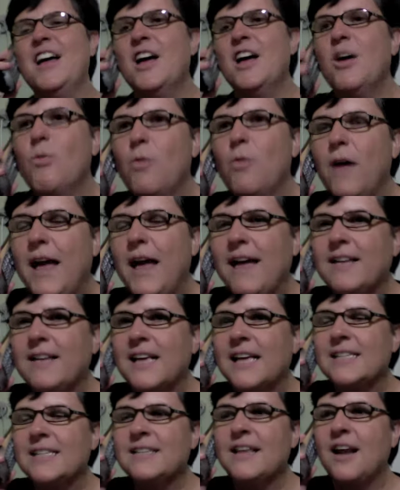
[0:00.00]
Well,
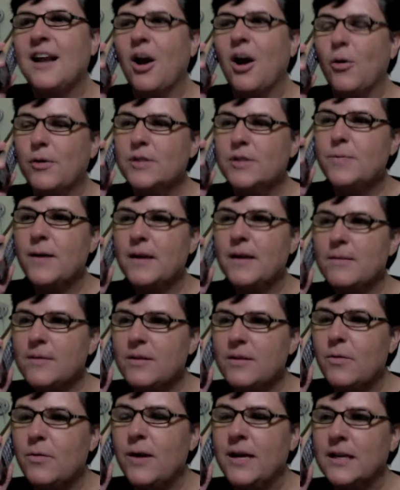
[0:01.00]
hasn't that always been
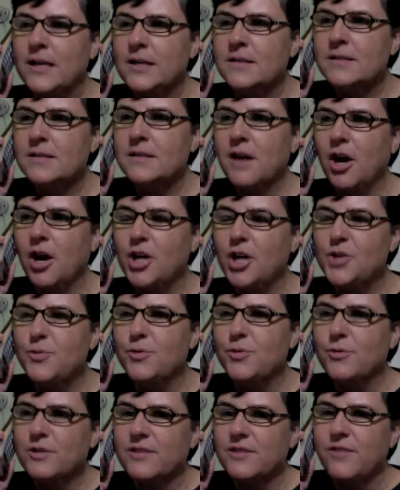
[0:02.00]
the way it is?
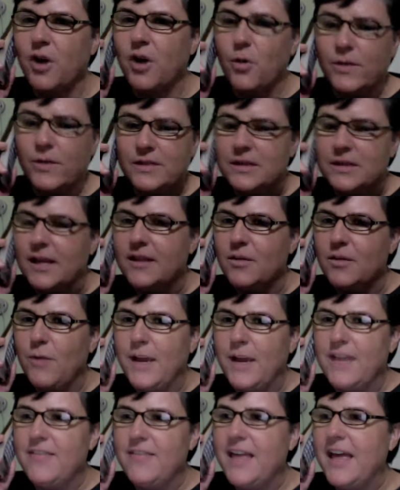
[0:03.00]
Entrepreneurs have always led the
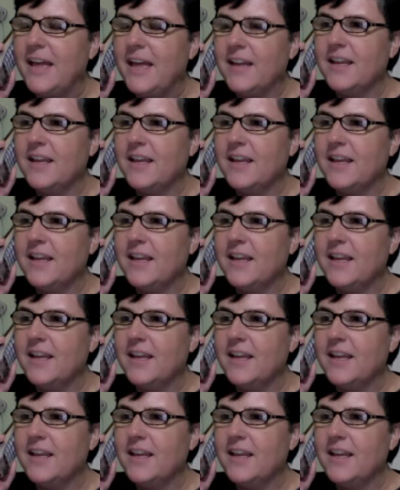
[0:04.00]
way in that.